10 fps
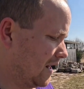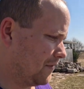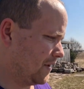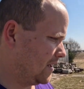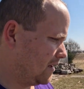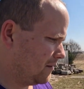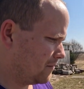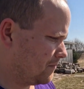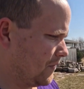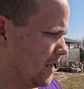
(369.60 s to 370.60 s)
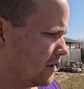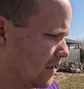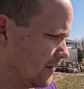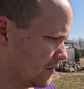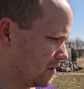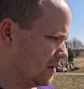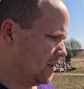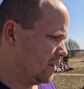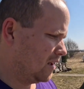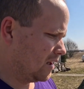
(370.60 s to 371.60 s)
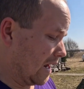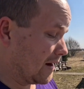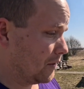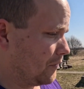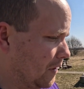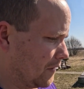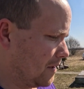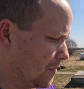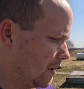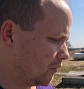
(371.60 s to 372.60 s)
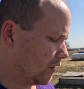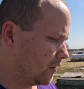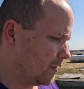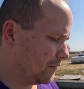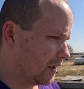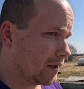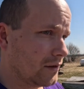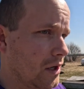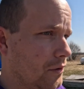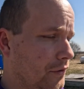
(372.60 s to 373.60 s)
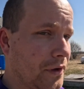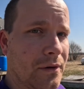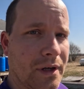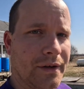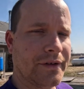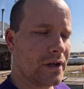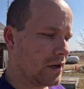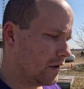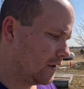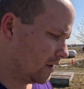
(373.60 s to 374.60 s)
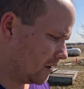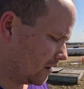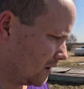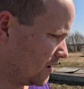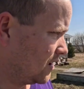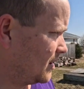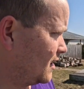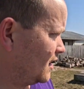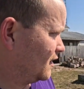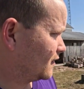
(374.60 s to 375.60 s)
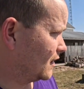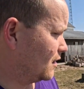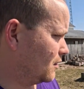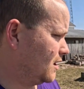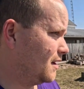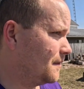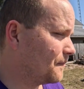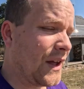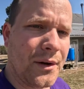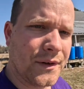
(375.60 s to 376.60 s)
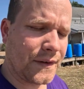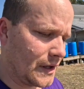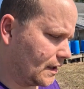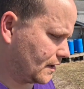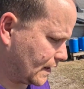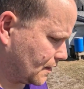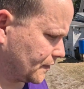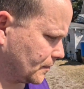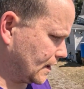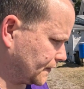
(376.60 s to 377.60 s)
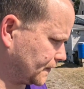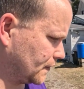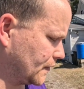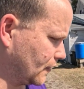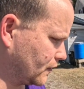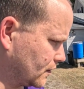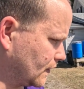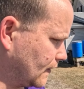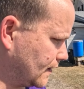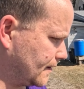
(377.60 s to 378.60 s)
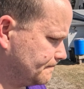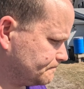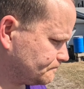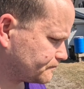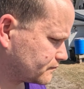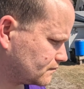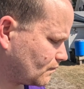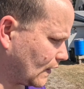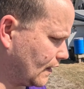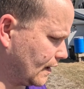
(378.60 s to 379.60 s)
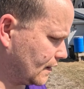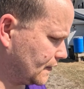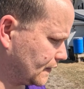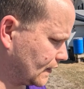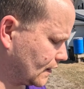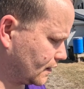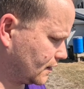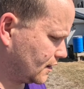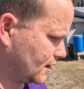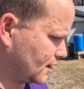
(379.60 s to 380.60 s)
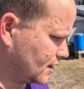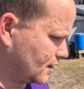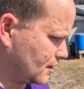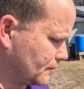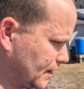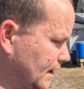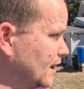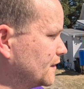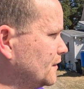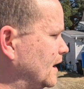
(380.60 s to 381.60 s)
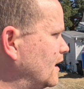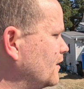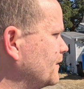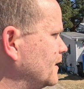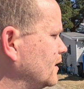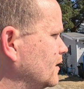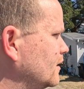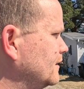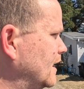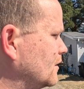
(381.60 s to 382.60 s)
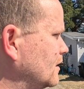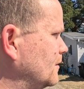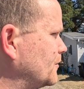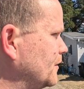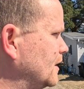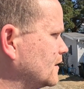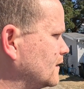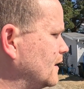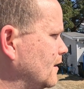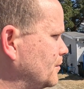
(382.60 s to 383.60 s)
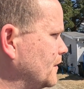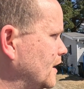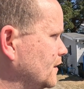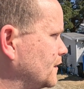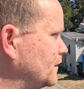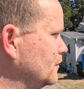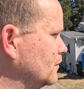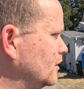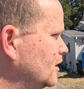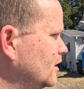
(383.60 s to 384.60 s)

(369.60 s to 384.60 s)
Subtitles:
they covered everything. They basically left like no stone unturned. So that was a blessing. So I learned a lot, and but yeah, so now comes the next step, and that is to